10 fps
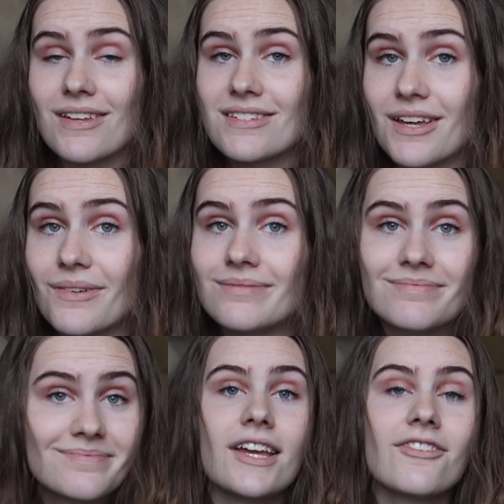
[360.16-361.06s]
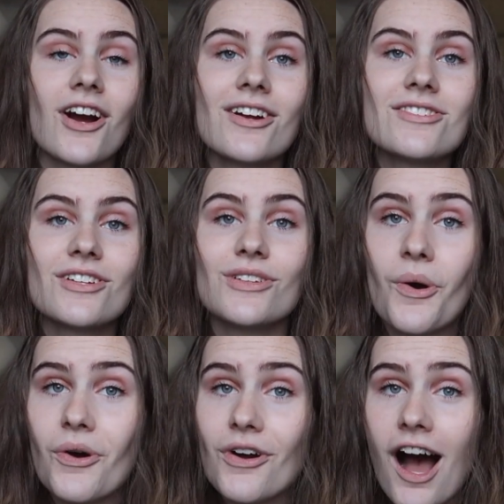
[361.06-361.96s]
it, so. Gift cards to
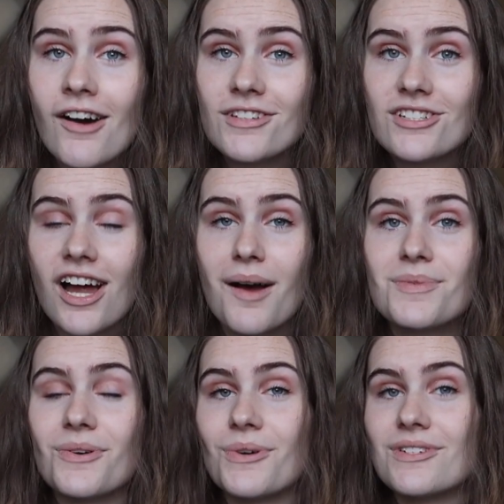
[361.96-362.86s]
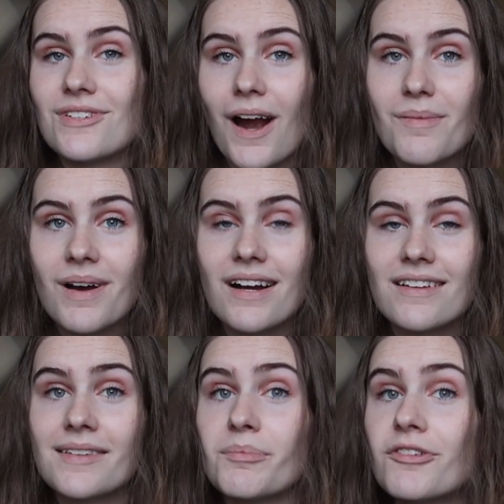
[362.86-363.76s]
local coffee shops or
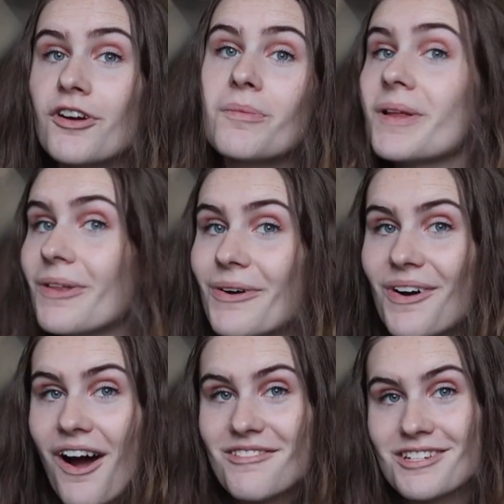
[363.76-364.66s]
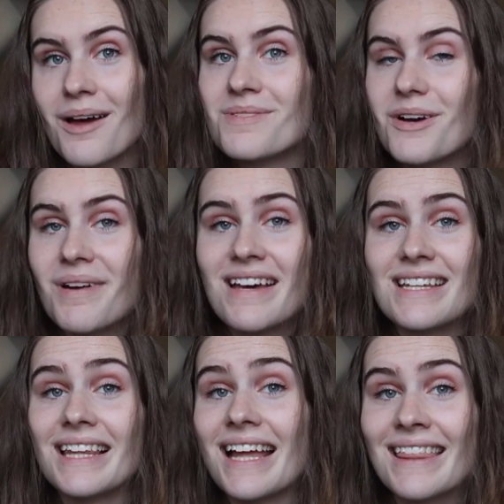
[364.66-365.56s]
Starbucks. Preferably local coffee shops though, because
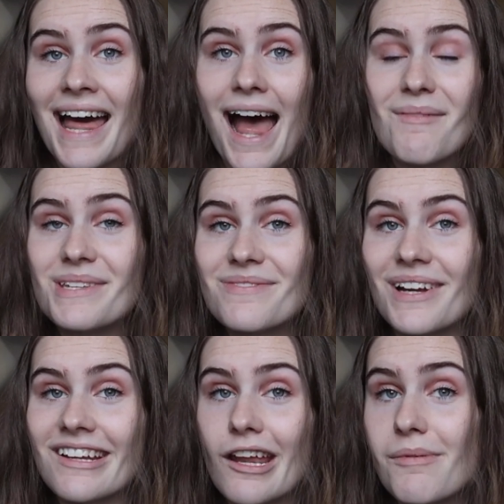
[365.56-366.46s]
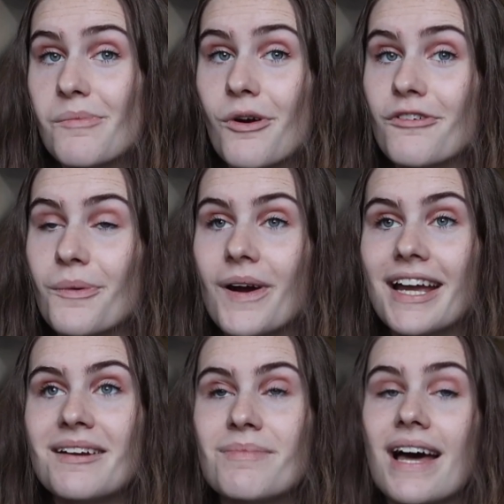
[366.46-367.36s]
I like that atmosphere a little bit more for
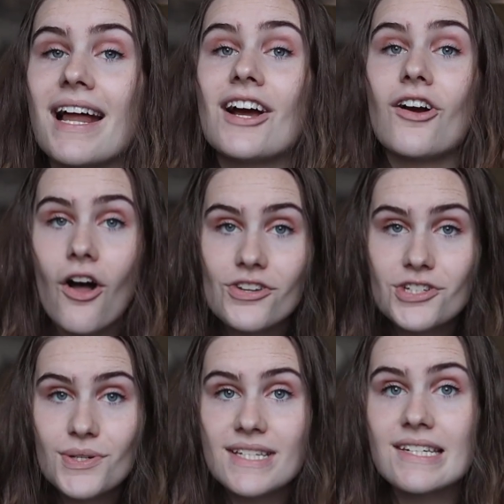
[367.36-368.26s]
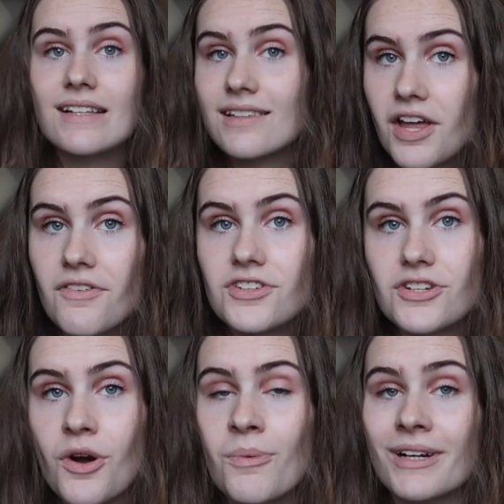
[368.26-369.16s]
working, but college students love to
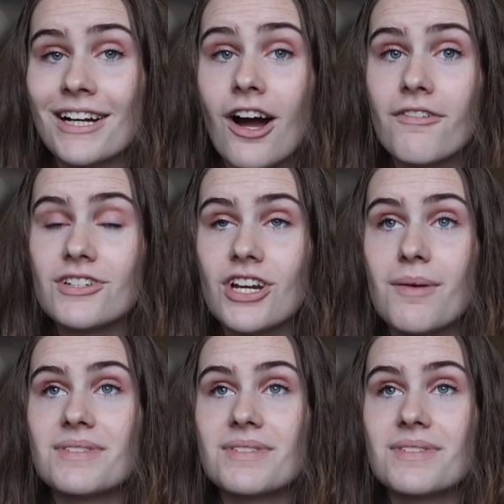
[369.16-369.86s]
do homework at coffee shops.